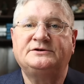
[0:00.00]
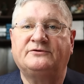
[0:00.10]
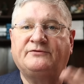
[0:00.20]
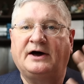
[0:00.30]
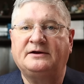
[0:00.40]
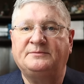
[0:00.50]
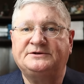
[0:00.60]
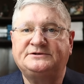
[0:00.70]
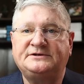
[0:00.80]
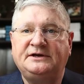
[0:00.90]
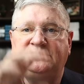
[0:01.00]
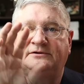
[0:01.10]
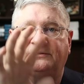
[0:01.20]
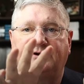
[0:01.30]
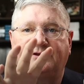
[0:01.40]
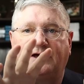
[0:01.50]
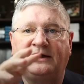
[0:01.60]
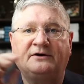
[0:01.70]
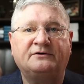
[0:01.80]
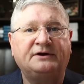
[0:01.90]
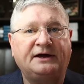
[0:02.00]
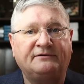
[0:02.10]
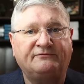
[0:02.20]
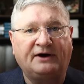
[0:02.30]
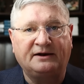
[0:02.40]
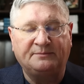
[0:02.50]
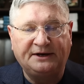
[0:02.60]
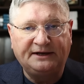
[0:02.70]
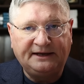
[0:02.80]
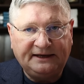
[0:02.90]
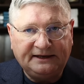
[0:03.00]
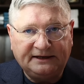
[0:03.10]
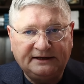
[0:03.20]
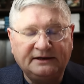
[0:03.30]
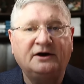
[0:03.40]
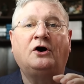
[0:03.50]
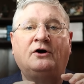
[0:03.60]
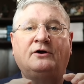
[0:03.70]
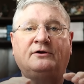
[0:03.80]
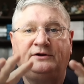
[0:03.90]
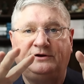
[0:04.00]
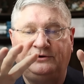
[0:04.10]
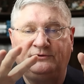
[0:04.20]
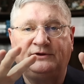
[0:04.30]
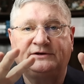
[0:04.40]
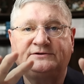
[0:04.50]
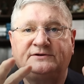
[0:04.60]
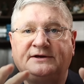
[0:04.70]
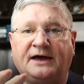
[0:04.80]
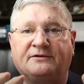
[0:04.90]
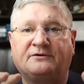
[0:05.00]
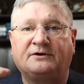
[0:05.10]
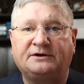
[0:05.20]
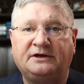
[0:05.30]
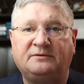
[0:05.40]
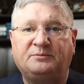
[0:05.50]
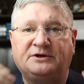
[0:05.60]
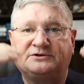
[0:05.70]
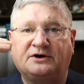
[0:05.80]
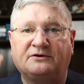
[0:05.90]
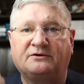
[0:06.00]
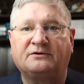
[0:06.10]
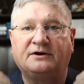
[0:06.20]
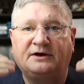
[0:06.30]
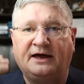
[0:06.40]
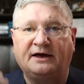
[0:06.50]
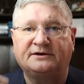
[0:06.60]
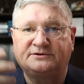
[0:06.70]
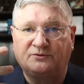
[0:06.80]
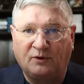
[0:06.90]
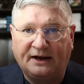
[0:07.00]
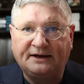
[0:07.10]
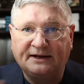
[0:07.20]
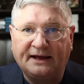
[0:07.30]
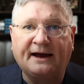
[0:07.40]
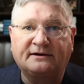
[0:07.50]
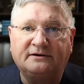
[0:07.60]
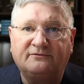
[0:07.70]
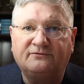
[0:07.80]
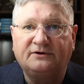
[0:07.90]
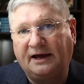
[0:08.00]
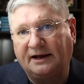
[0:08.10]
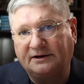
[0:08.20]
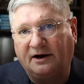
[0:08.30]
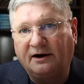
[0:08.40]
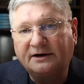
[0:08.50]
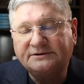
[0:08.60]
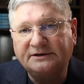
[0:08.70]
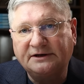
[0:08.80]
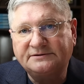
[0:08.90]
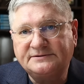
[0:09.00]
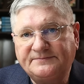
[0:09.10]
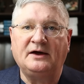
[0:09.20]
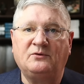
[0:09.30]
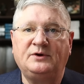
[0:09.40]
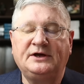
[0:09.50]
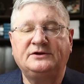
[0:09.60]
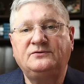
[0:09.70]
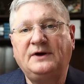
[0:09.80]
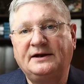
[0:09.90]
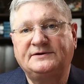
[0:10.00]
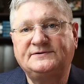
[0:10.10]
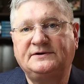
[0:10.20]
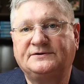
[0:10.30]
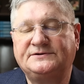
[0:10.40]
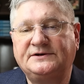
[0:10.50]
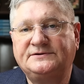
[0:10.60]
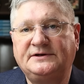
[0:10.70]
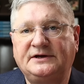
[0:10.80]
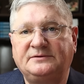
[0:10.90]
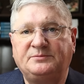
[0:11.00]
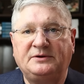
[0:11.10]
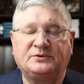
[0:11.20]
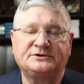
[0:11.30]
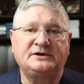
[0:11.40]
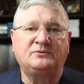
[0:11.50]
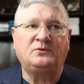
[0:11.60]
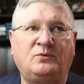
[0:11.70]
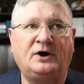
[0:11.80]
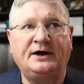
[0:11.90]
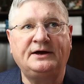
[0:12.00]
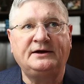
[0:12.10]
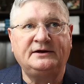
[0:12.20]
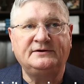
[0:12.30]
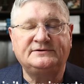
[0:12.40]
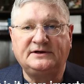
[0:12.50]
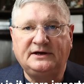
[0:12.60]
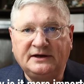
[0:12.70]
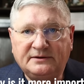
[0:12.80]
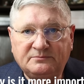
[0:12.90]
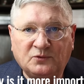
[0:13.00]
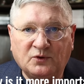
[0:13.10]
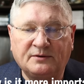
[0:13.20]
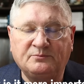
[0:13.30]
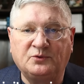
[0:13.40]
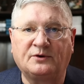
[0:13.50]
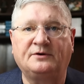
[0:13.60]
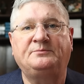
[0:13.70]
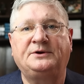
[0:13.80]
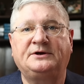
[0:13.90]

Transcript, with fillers: So vitamin vitamin C, glutathione, and vitamin E all do this together and keep each other as ready and active antioxidants. Now, when we get to cysteine, people say, well, why is it more important?